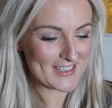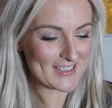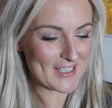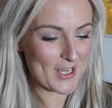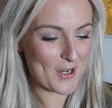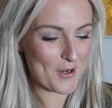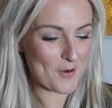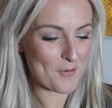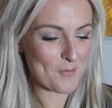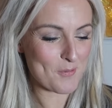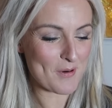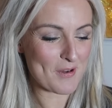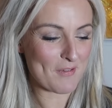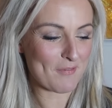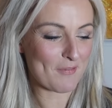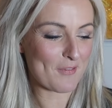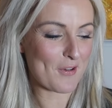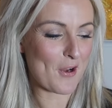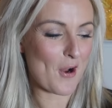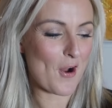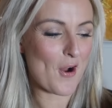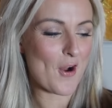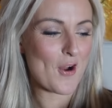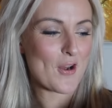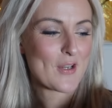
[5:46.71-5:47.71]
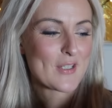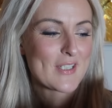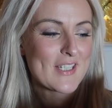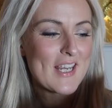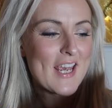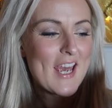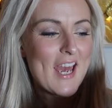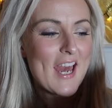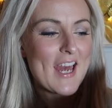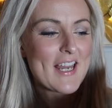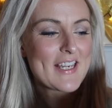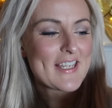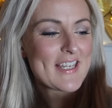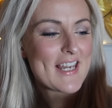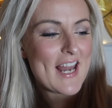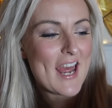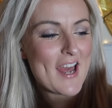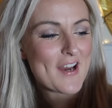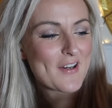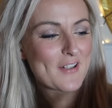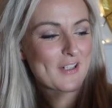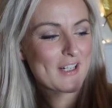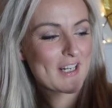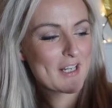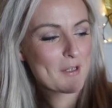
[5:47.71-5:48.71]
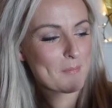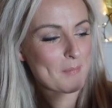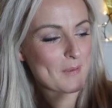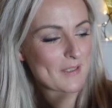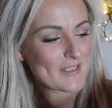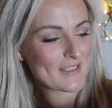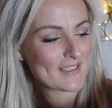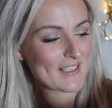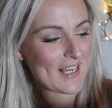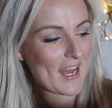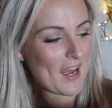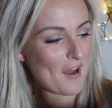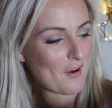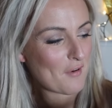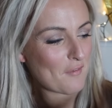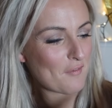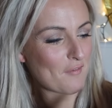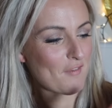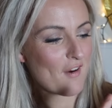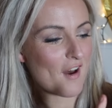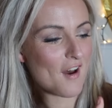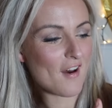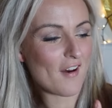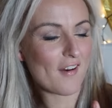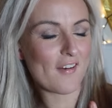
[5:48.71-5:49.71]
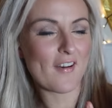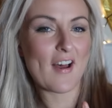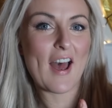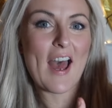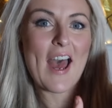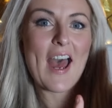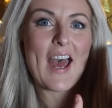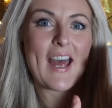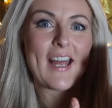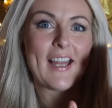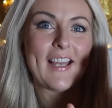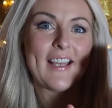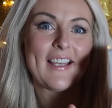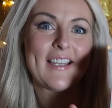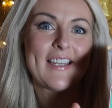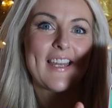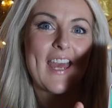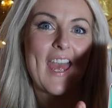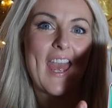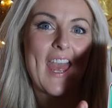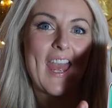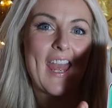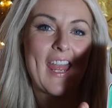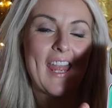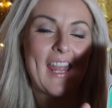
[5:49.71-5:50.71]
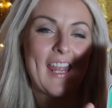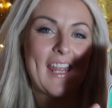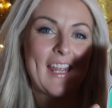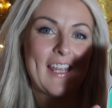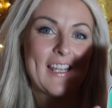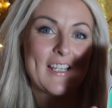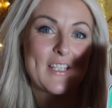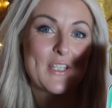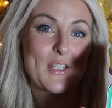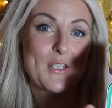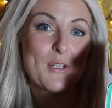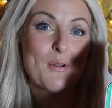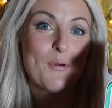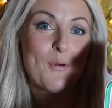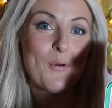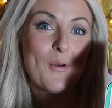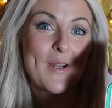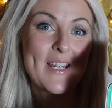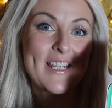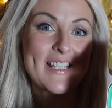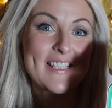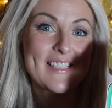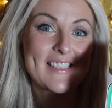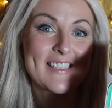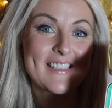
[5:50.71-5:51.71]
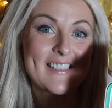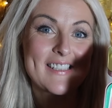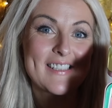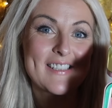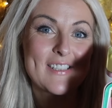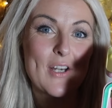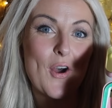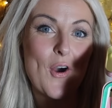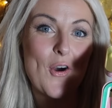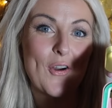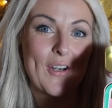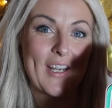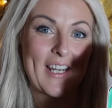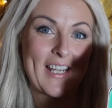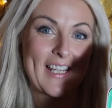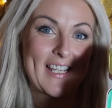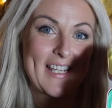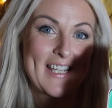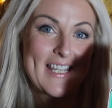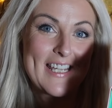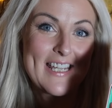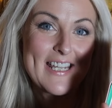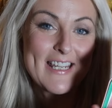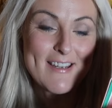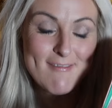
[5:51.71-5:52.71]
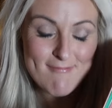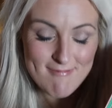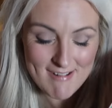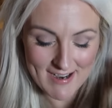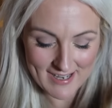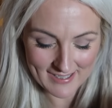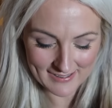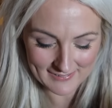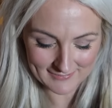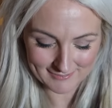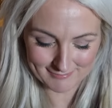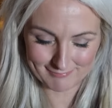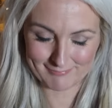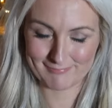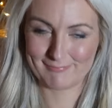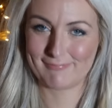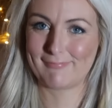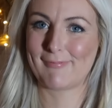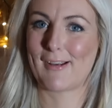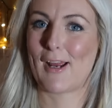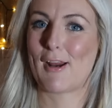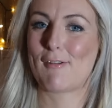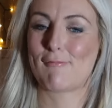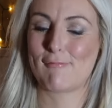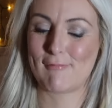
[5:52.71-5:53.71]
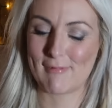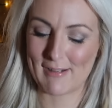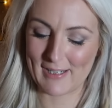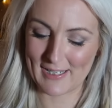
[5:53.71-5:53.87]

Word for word: So we've got nail clippers, nail file, and a tweezers on a keyring.